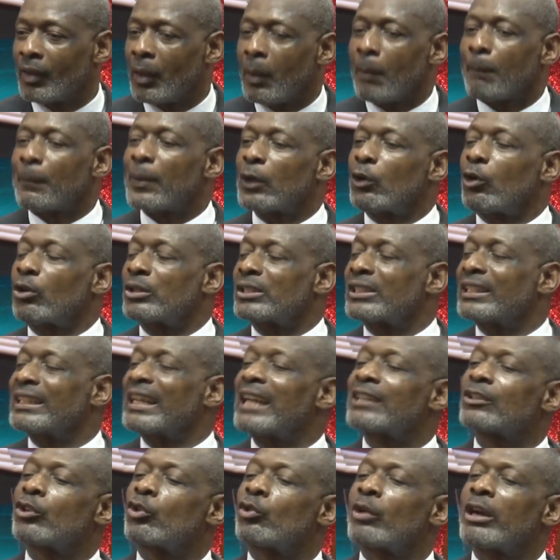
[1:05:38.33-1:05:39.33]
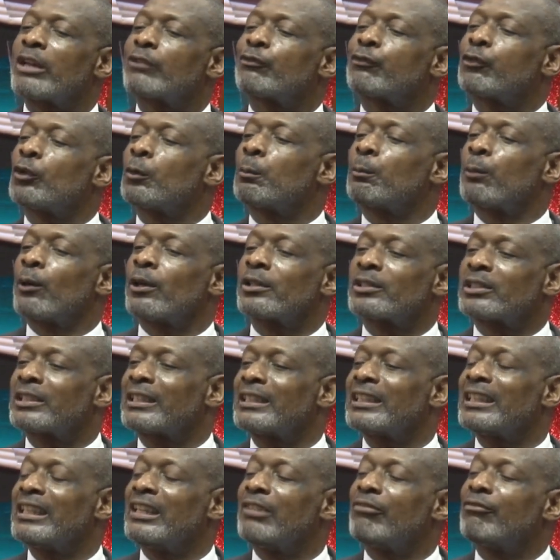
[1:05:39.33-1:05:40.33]
Because an ungrateful person,
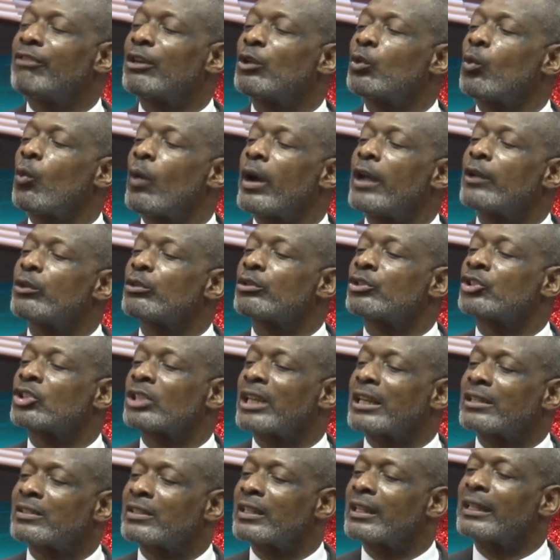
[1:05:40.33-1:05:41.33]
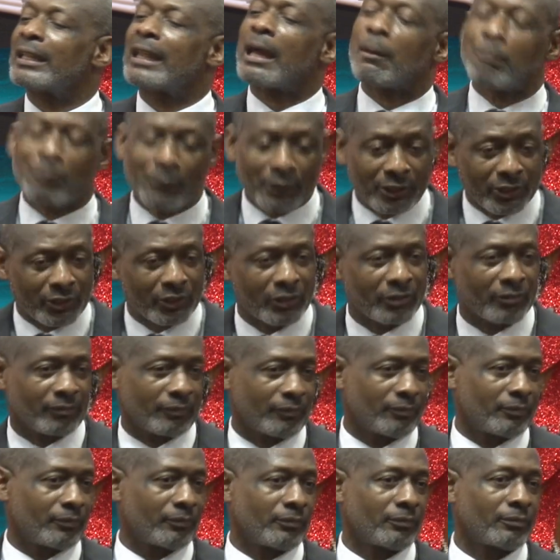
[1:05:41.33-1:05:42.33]
even when you change their nappies,
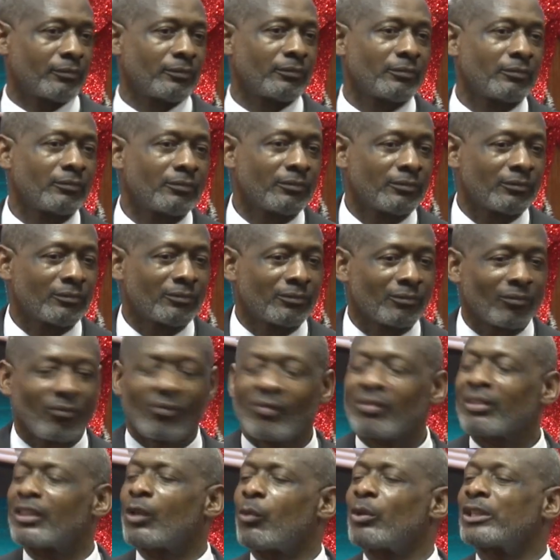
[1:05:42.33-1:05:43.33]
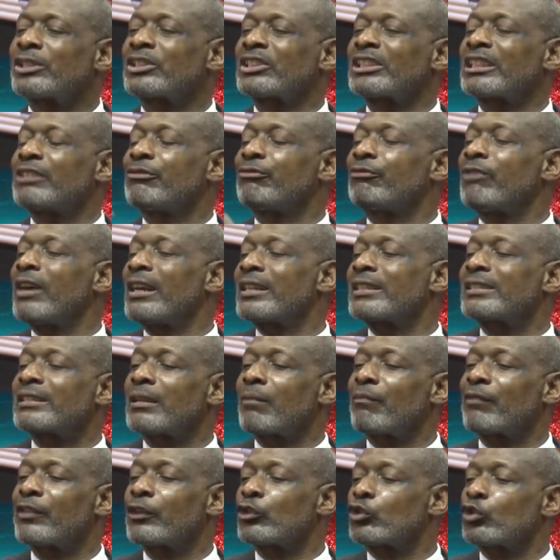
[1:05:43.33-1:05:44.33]
they will still find
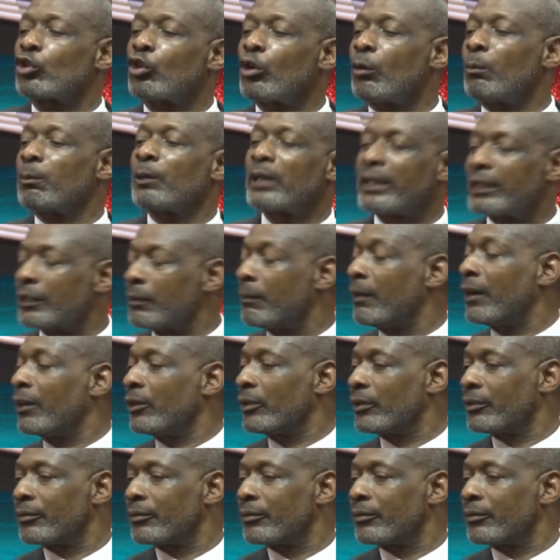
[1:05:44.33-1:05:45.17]
something to complain about.